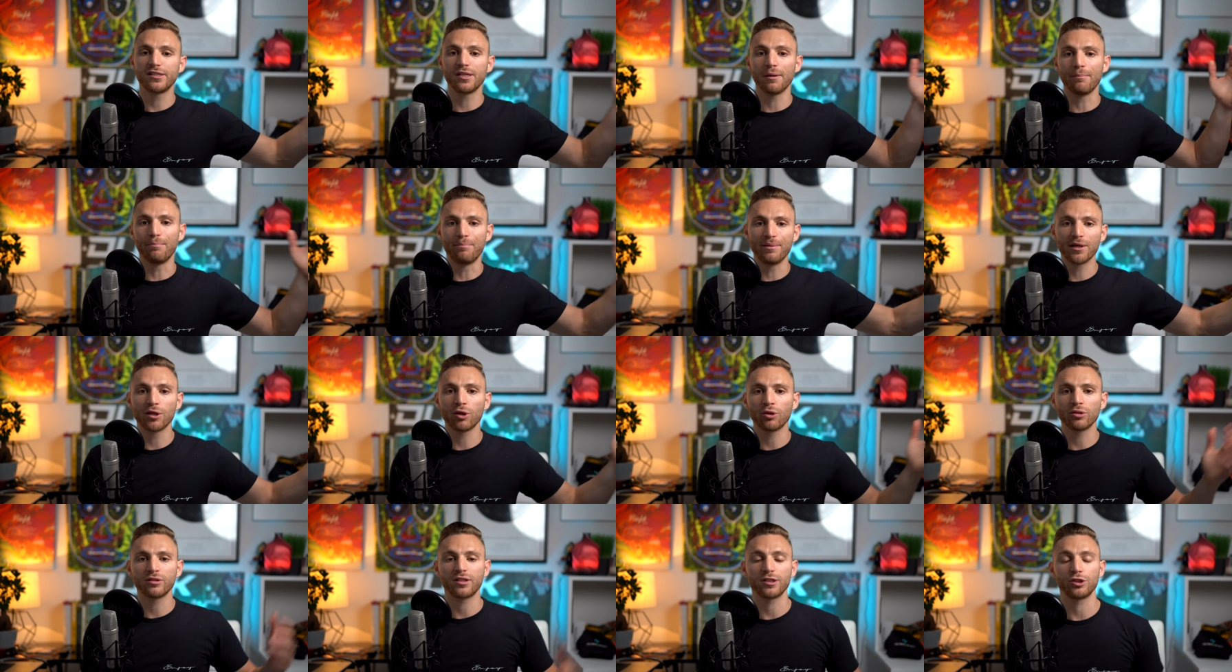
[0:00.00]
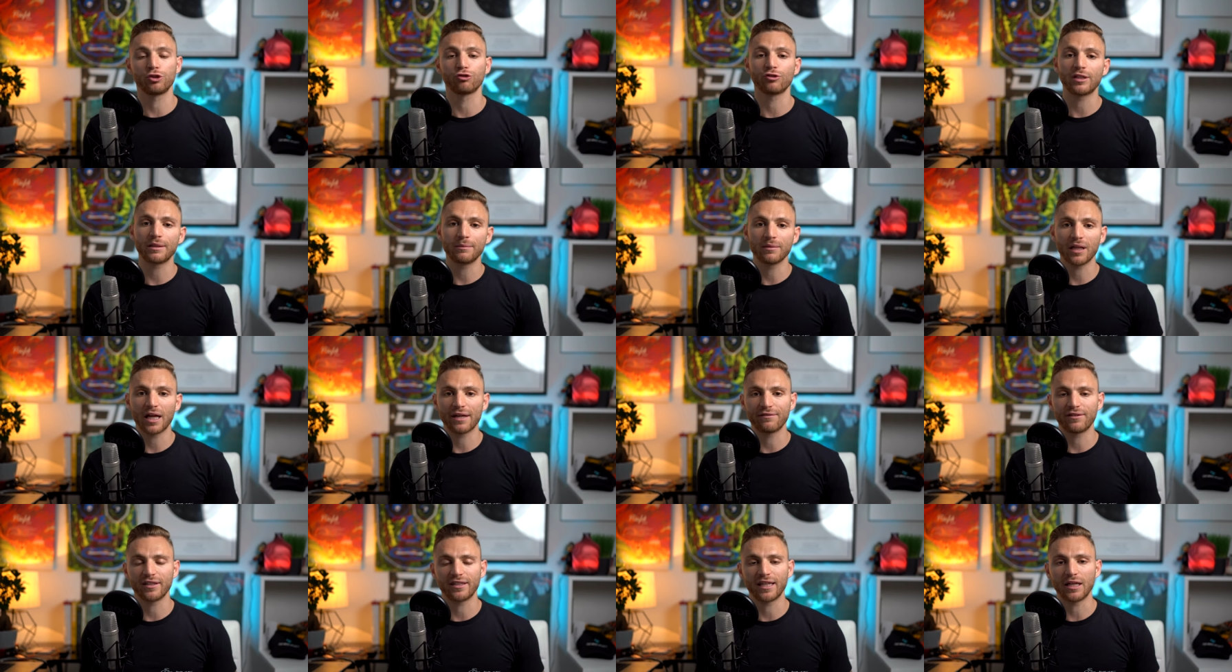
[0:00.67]
to build the dream
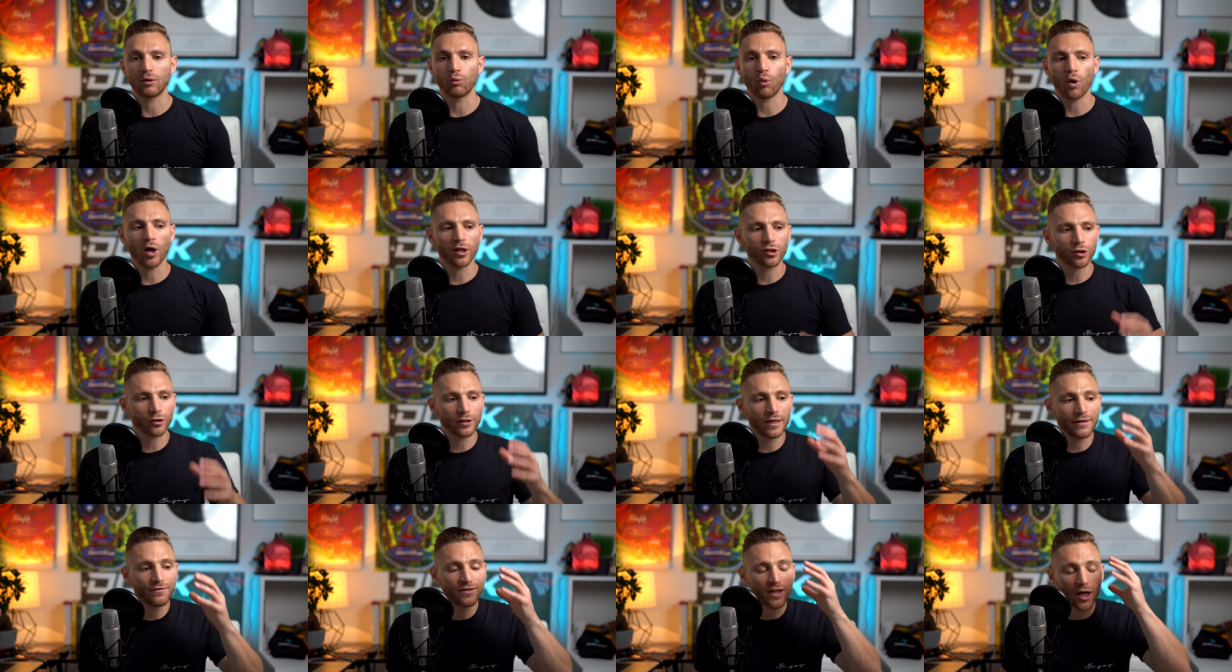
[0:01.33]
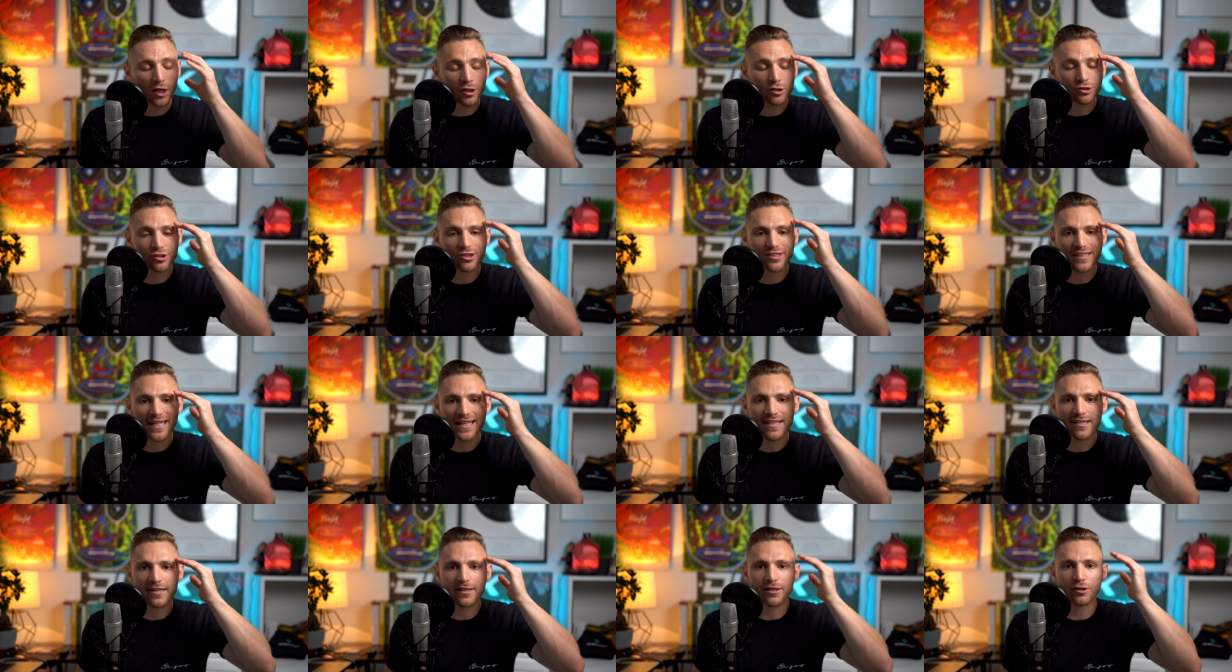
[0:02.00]
life that they want or even
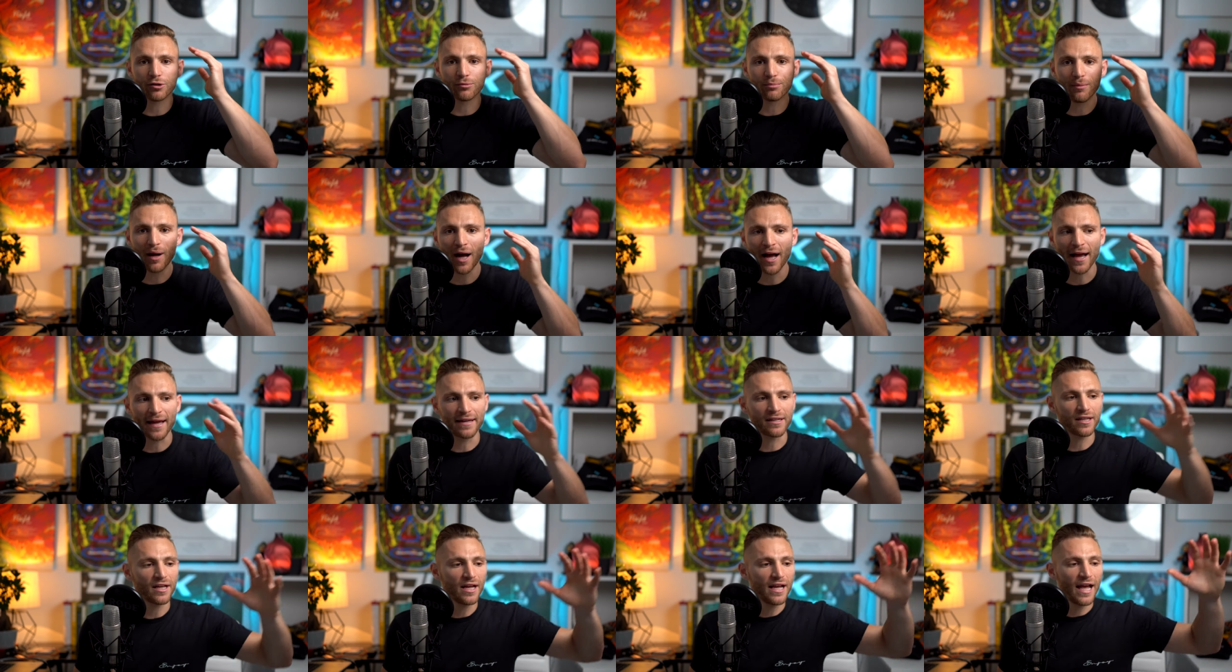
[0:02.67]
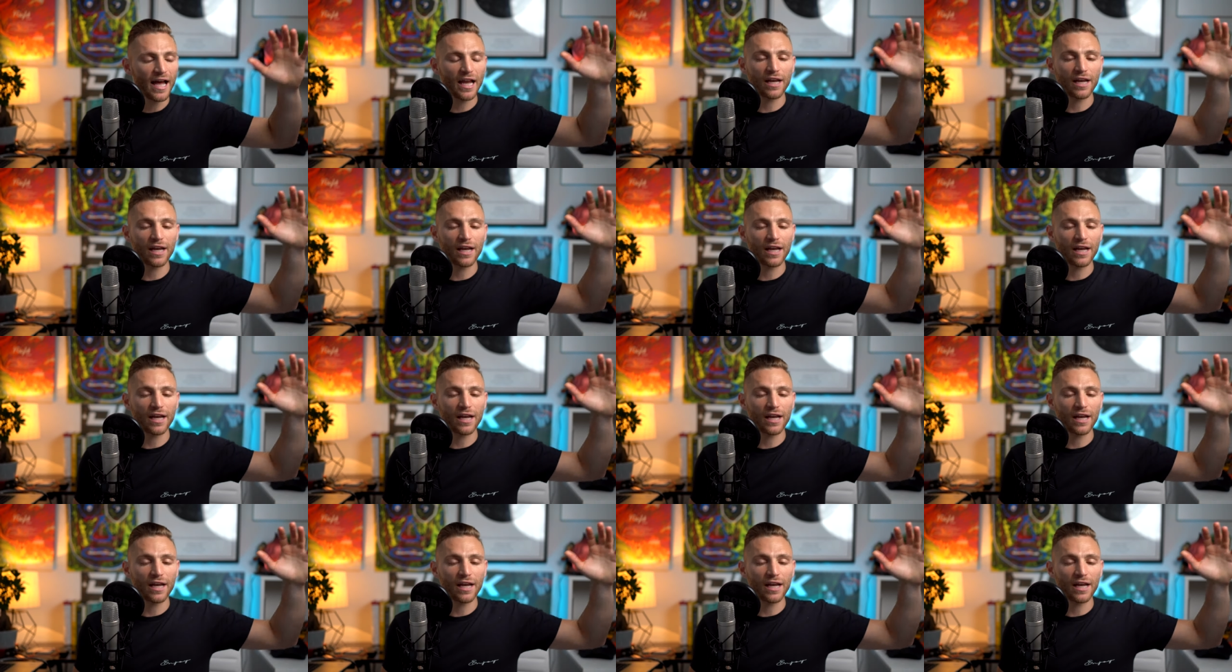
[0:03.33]
understand it in their mind.